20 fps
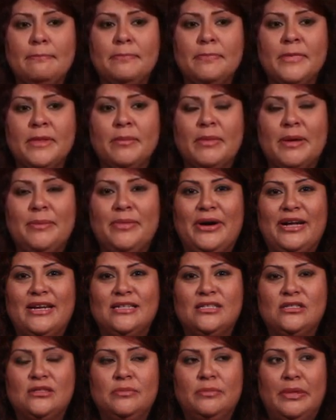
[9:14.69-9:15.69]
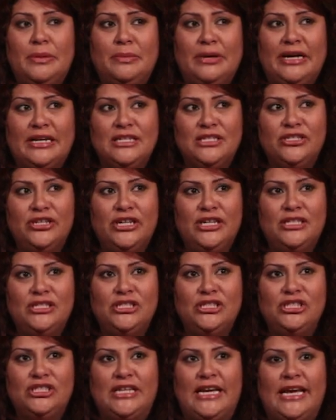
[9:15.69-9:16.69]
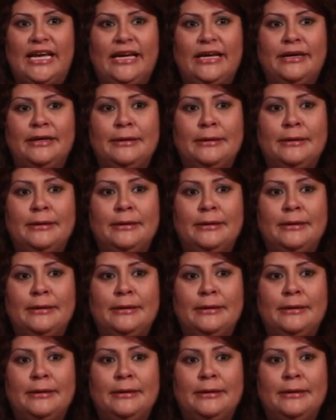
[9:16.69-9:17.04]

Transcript: My body started to shake.